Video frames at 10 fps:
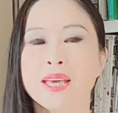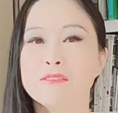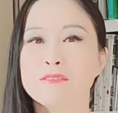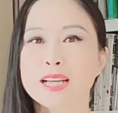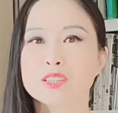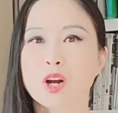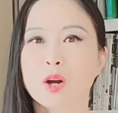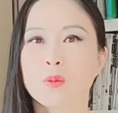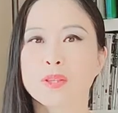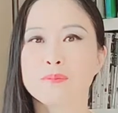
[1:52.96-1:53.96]
a
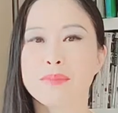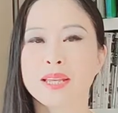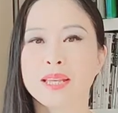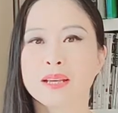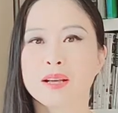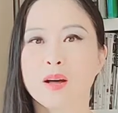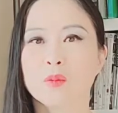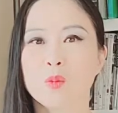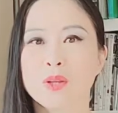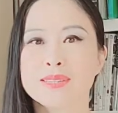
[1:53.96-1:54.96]
flashcard with meaning
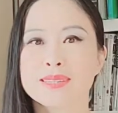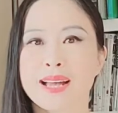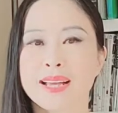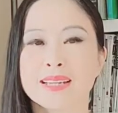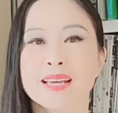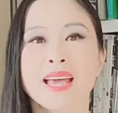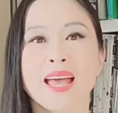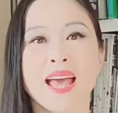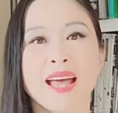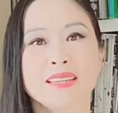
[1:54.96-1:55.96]
on one side
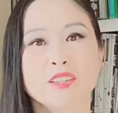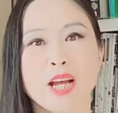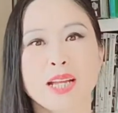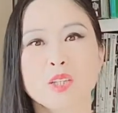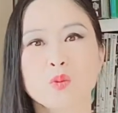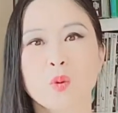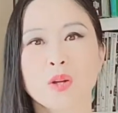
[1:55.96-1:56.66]
and the Chinese word